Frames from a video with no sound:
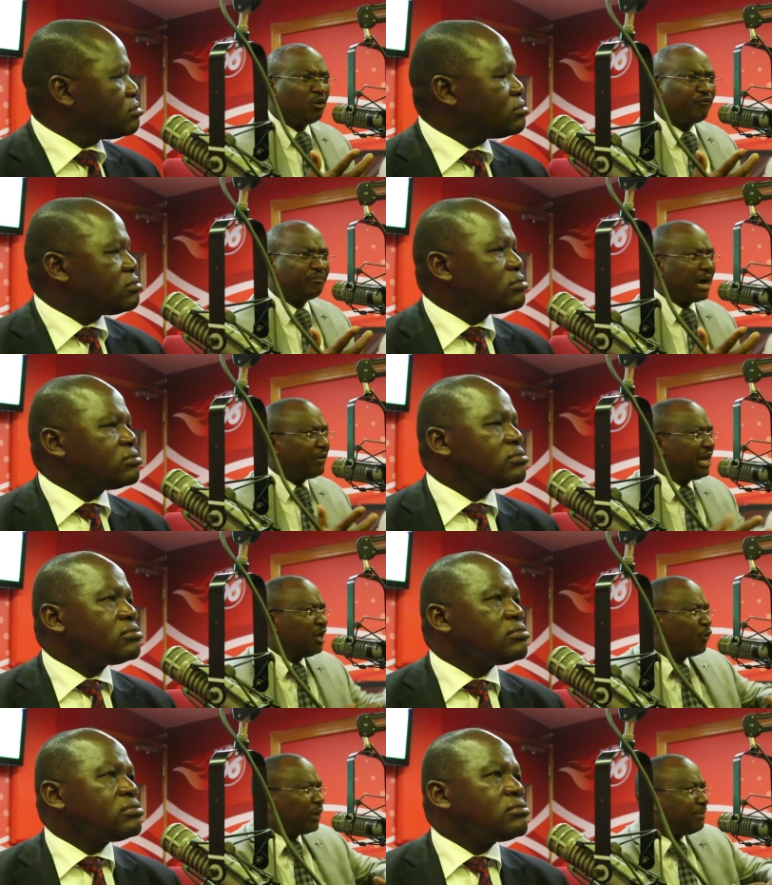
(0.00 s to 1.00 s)
Speaker 1: of power,
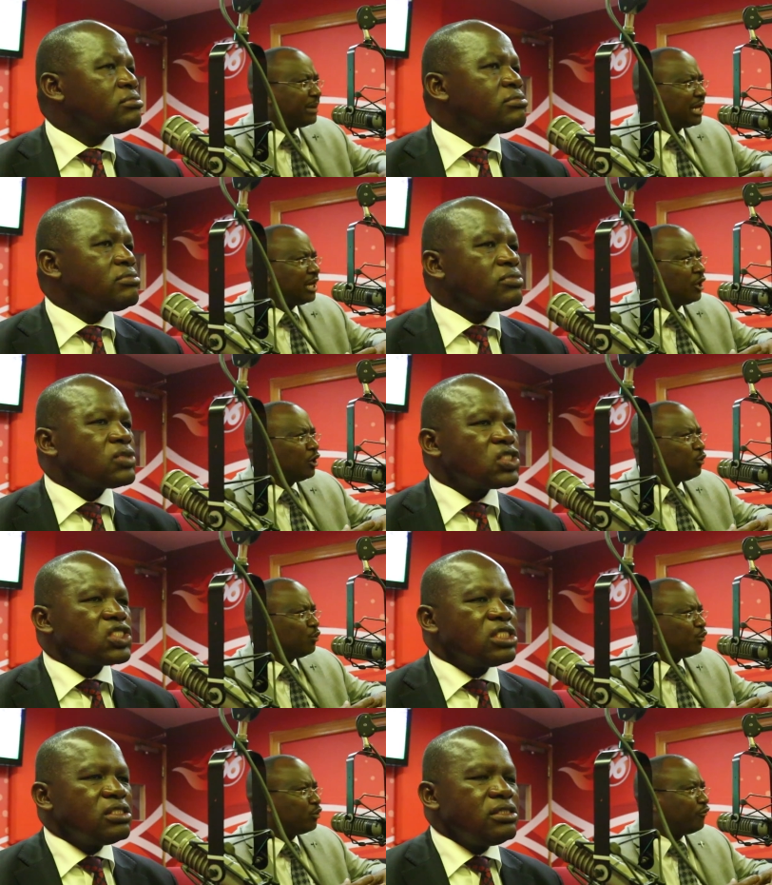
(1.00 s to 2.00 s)
whereby
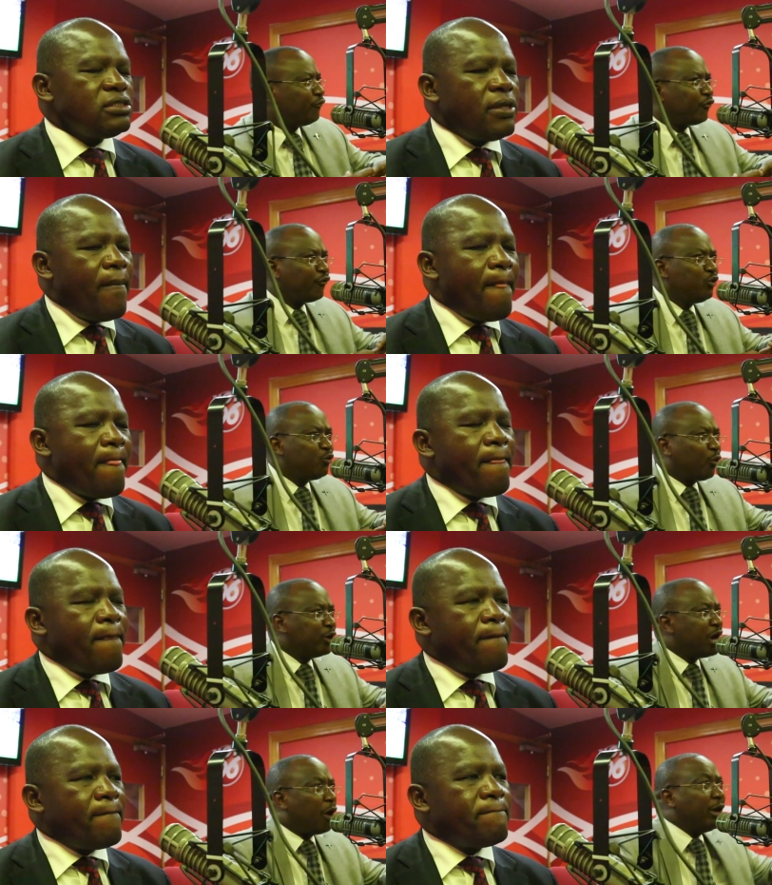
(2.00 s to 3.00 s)
you, you, you
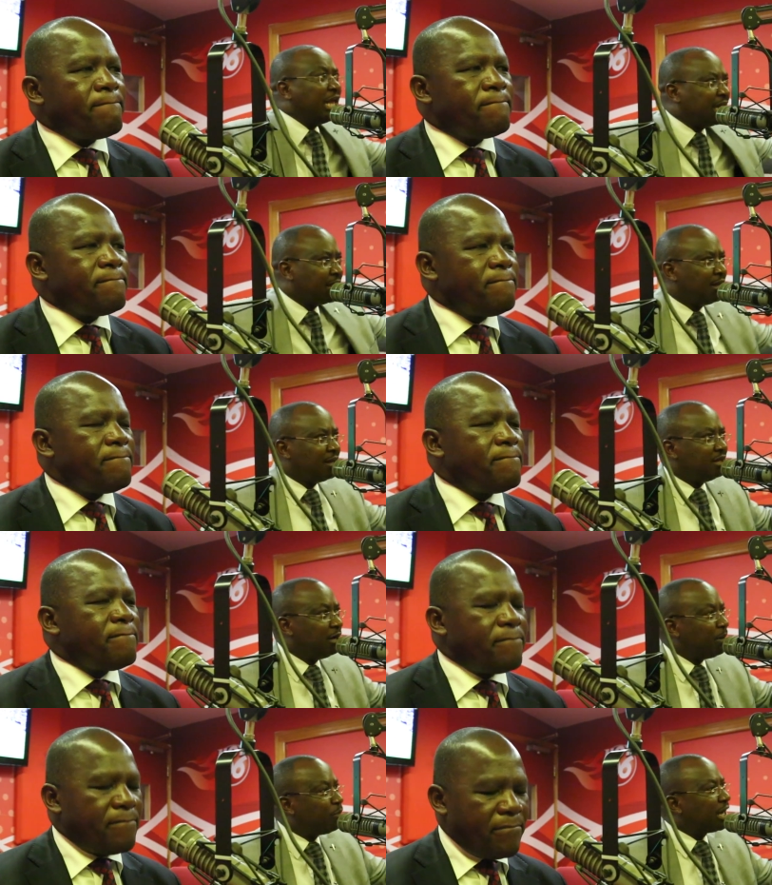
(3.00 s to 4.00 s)
when you are away, mm.
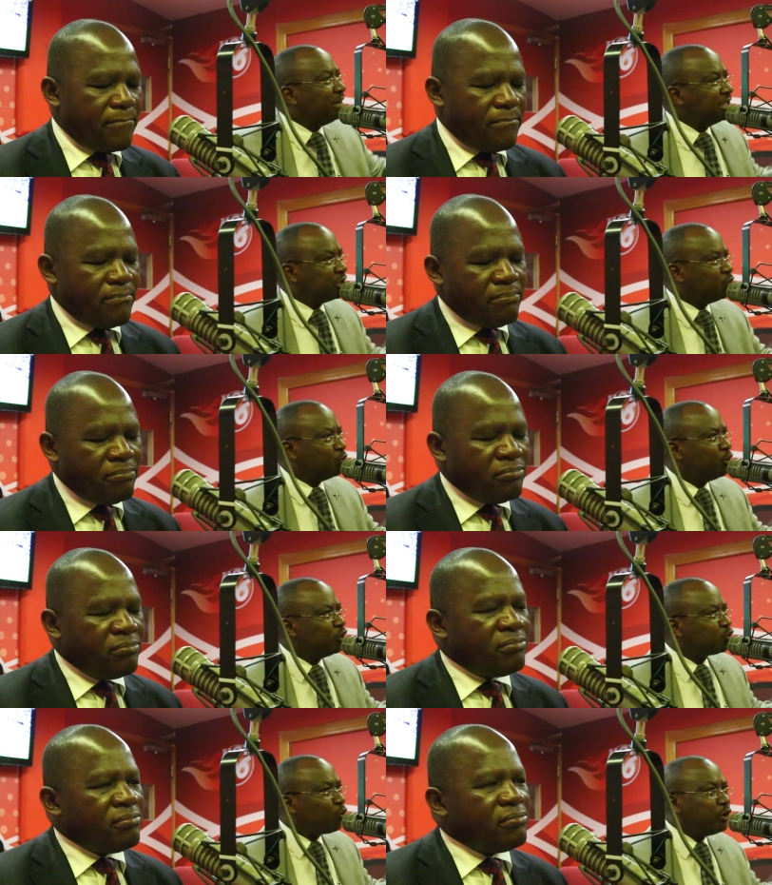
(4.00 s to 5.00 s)
then people can miss you.
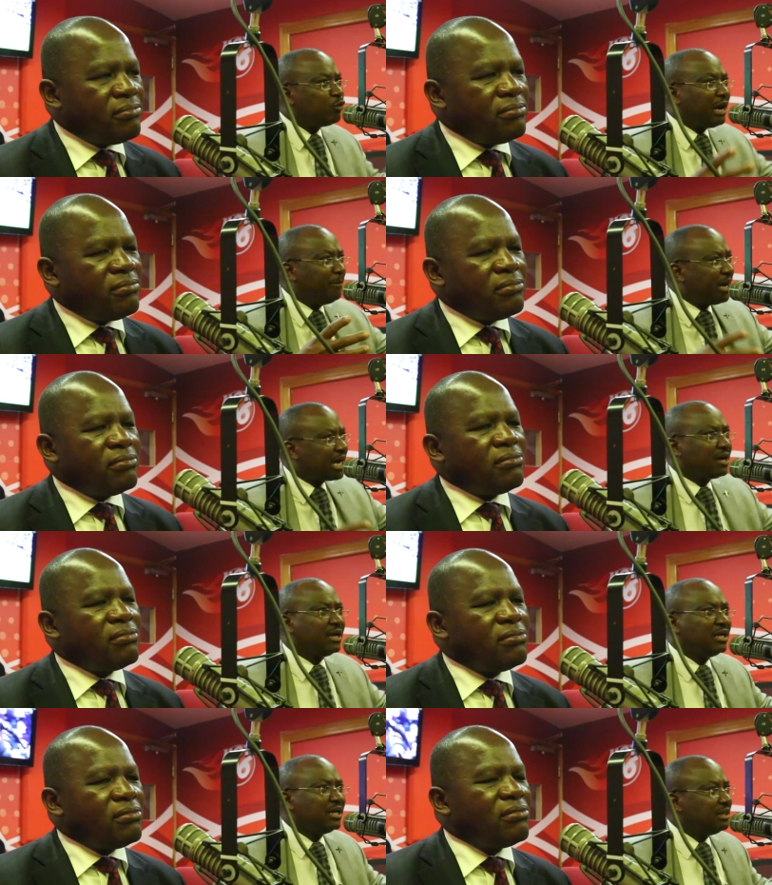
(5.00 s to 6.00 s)
So when you come back,
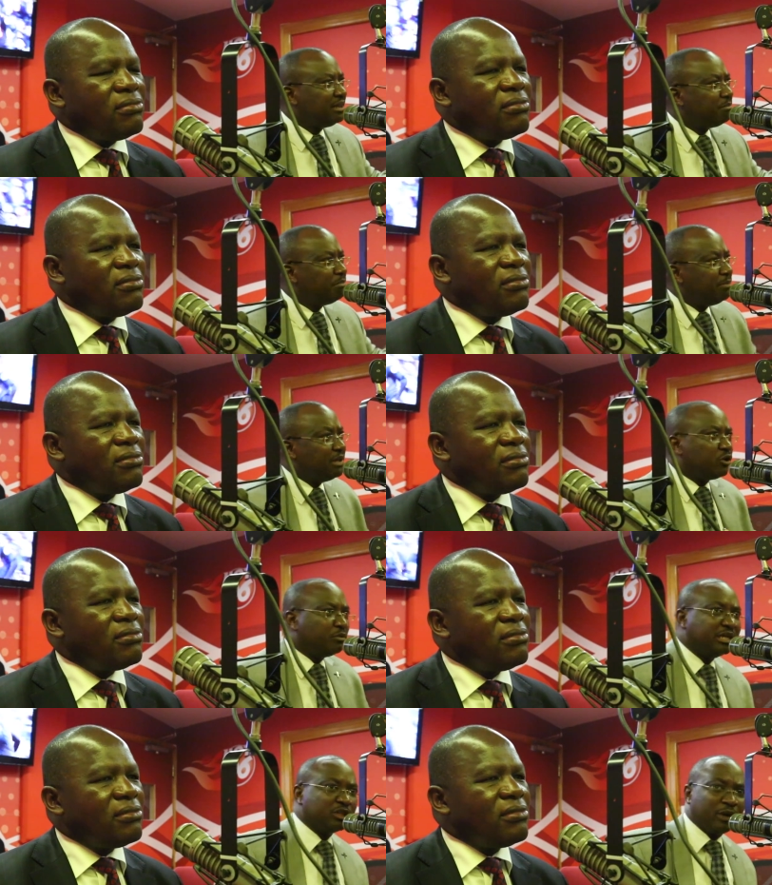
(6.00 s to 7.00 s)
maybe it will
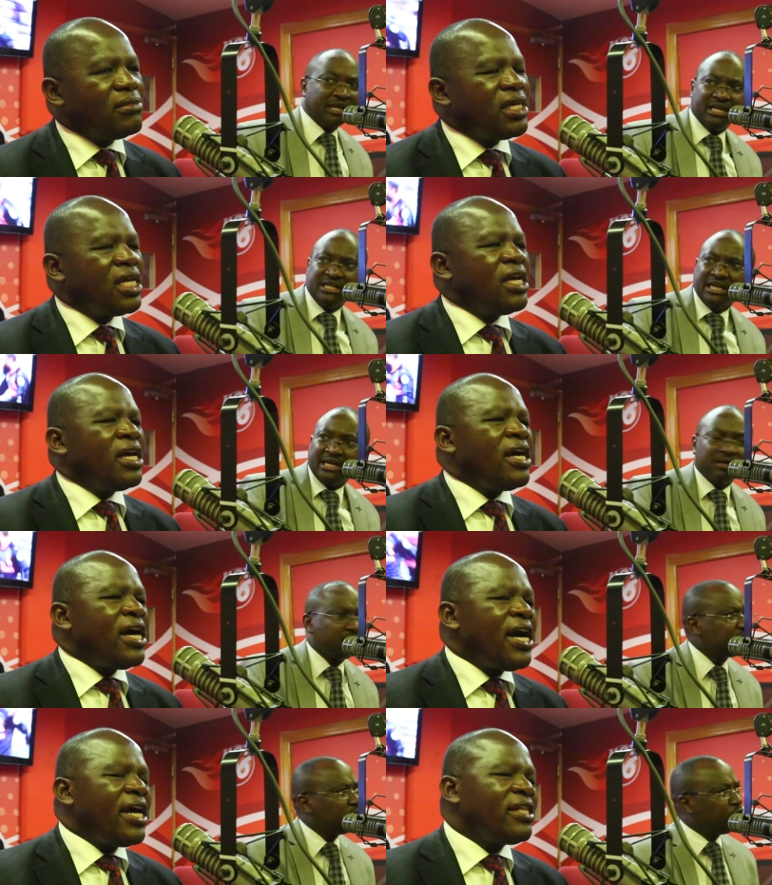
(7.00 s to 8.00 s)
be the swearing in day.
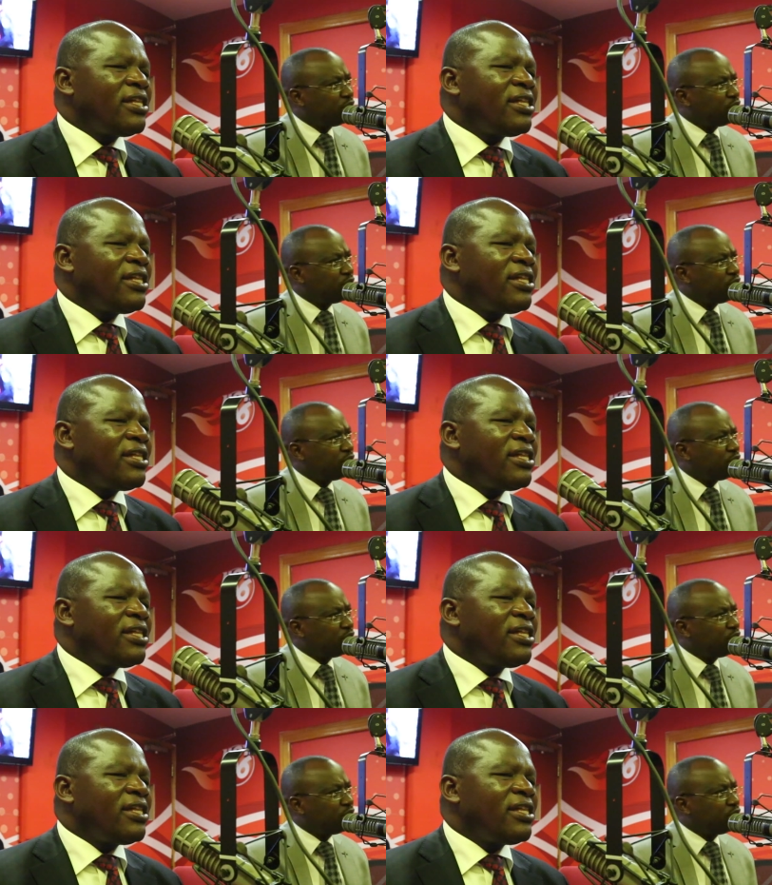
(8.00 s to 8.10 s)
Uh,